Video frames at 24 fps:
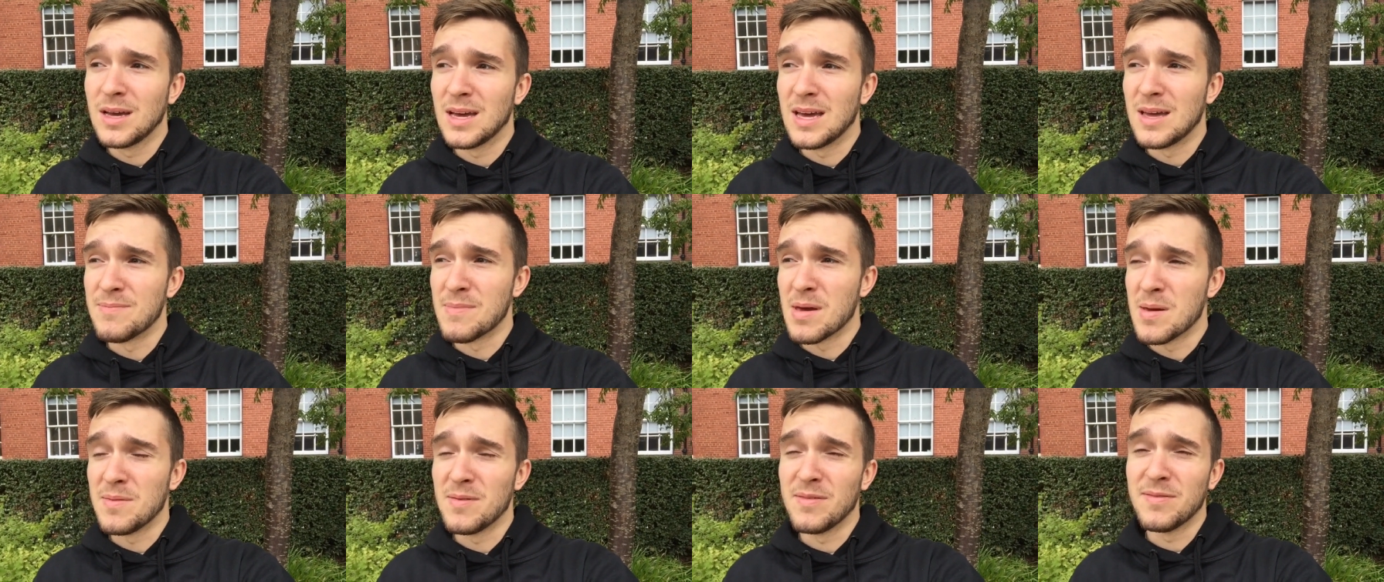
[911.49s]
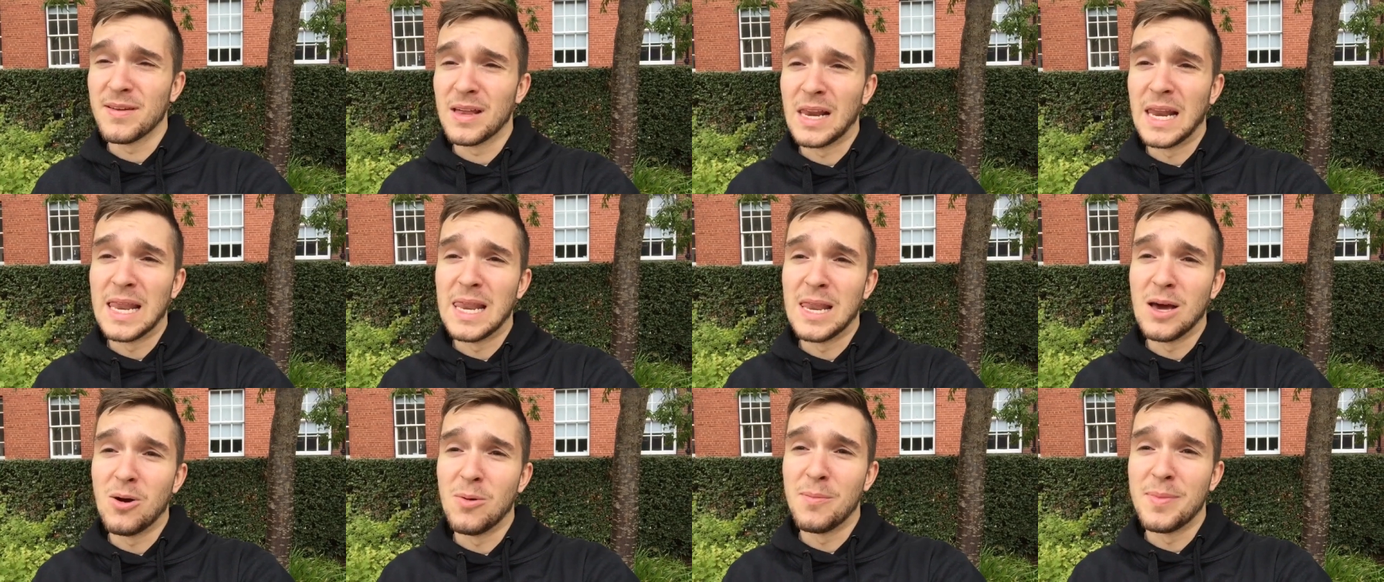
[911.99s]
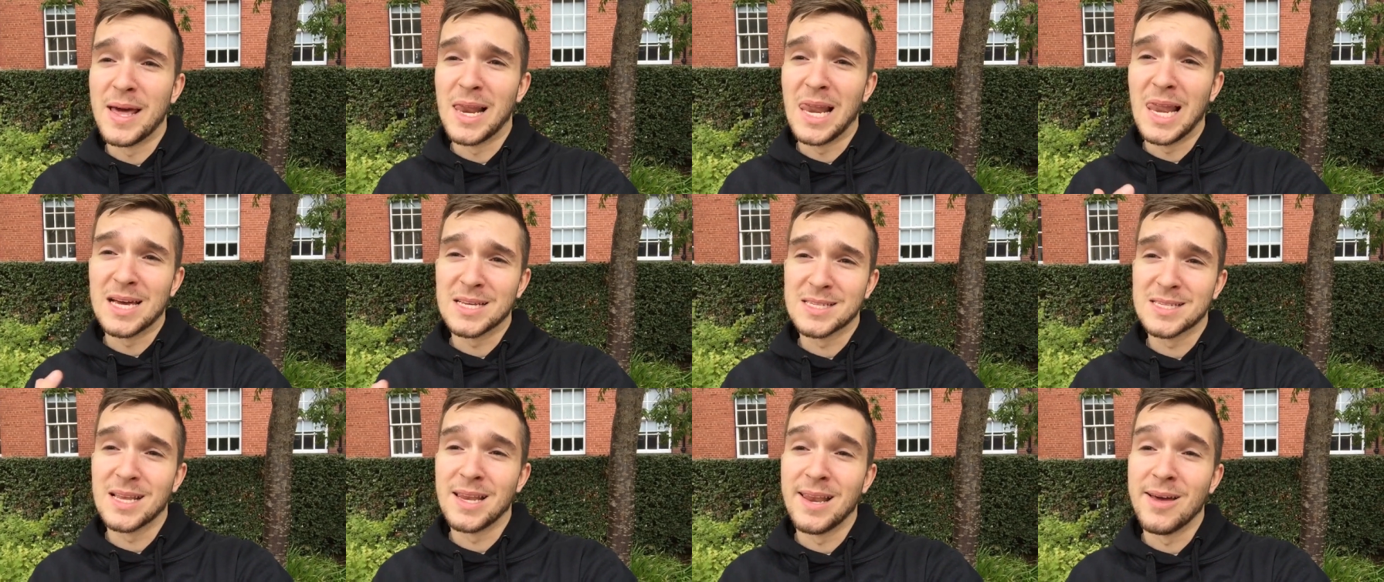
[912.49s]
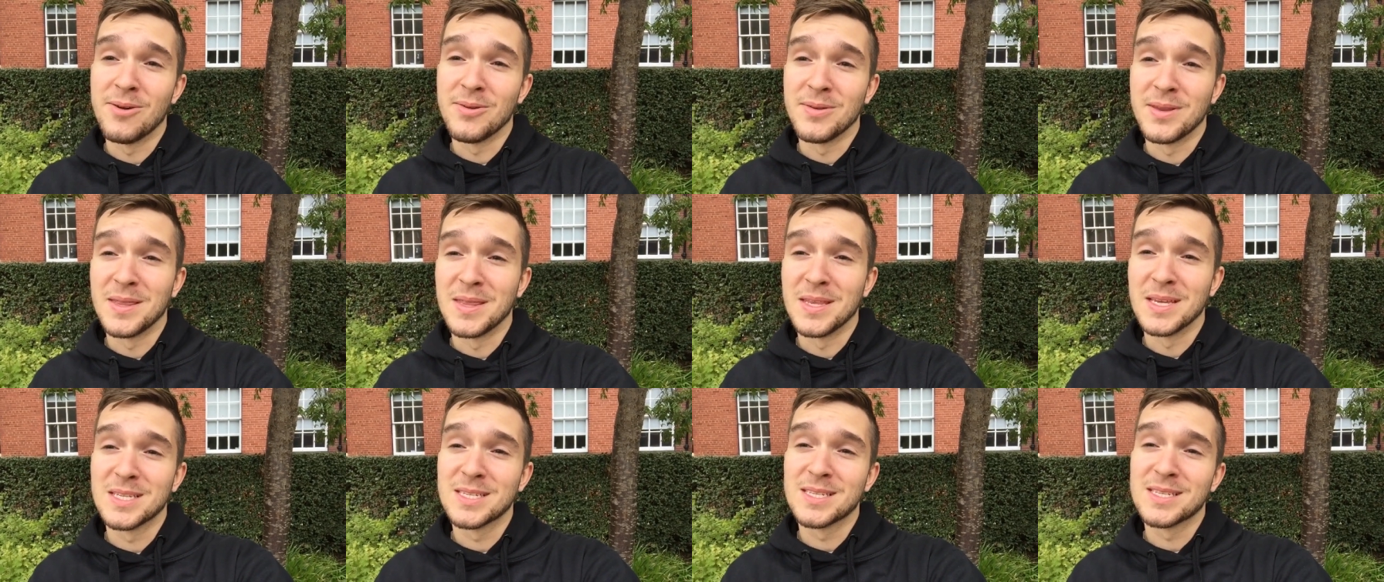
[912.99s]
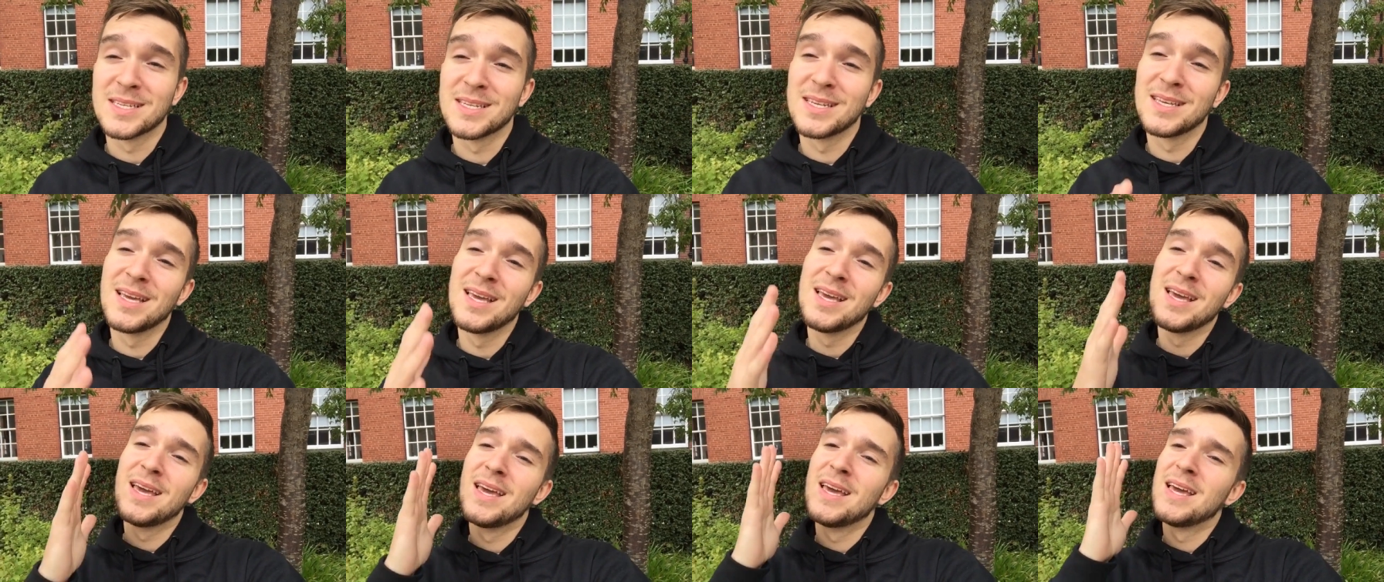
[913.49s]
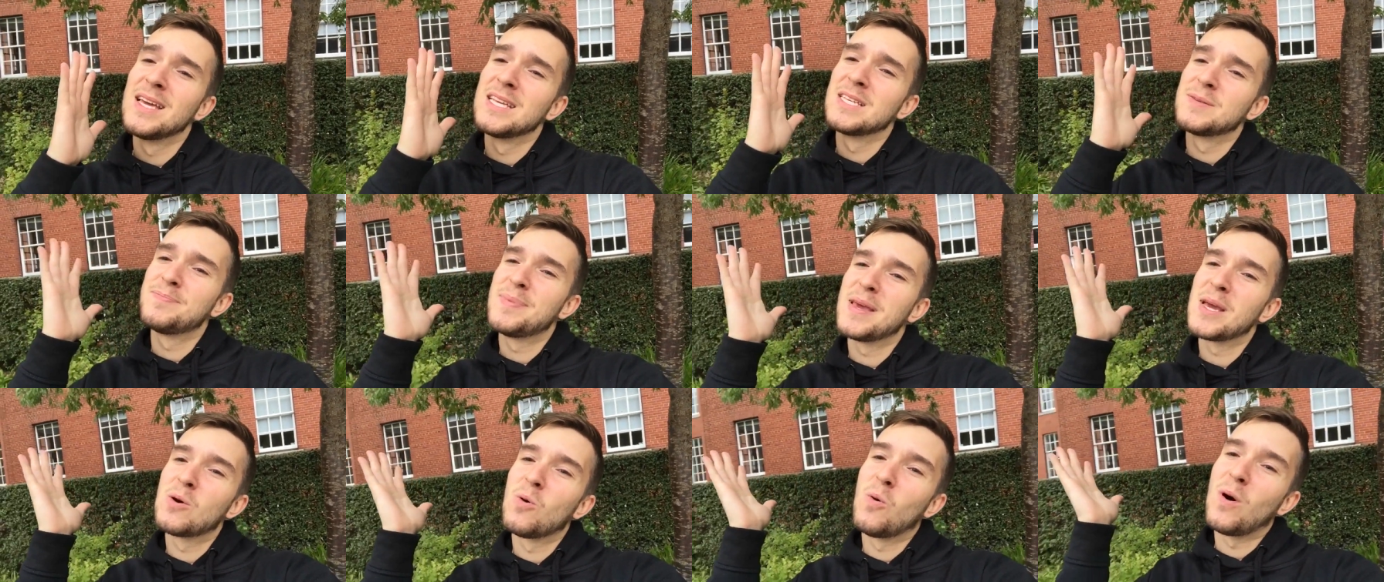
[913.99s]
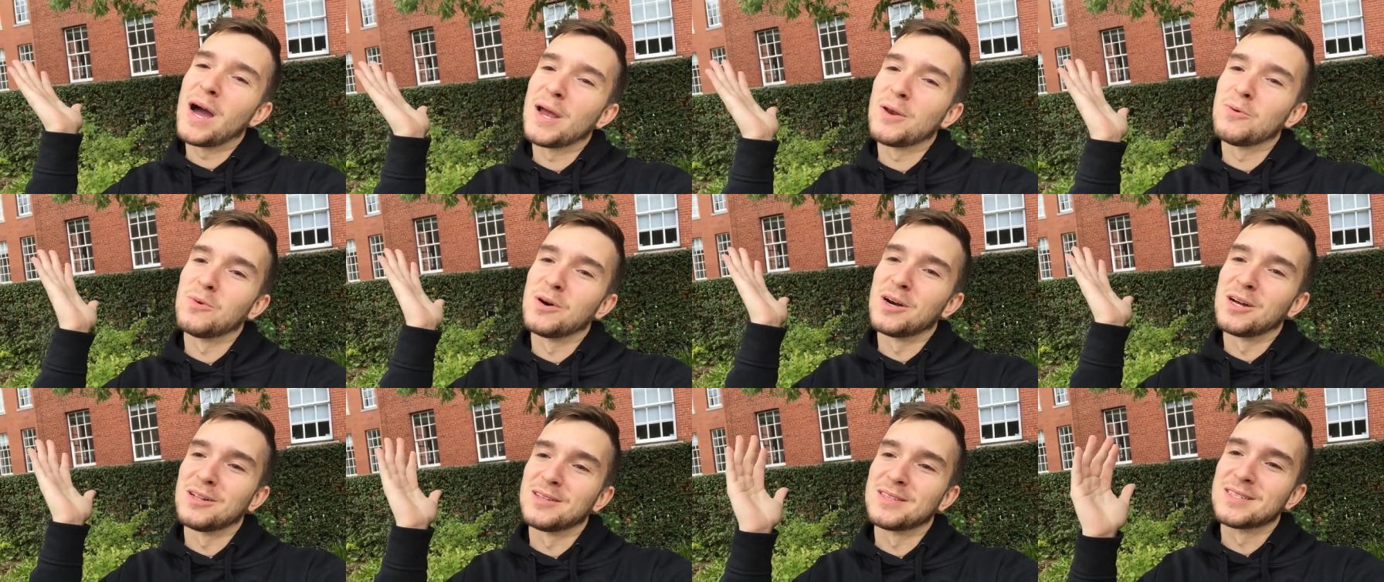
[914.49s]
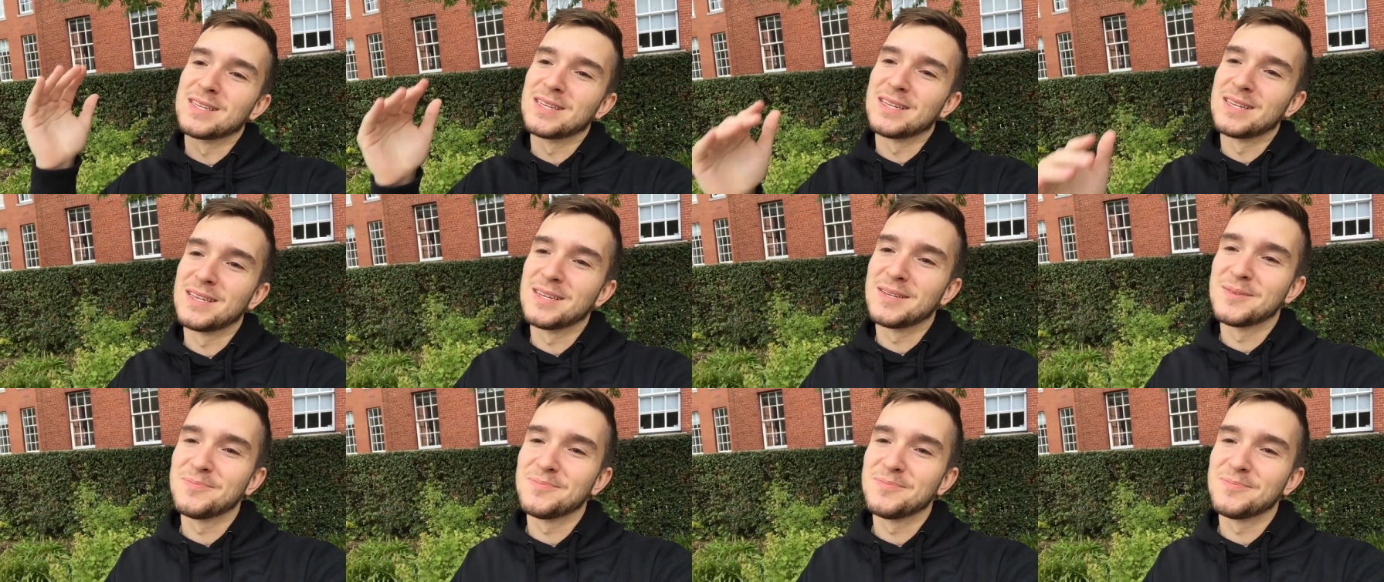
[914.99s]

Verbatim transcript: and maybe feel a little bit less alone in this, this big wide world.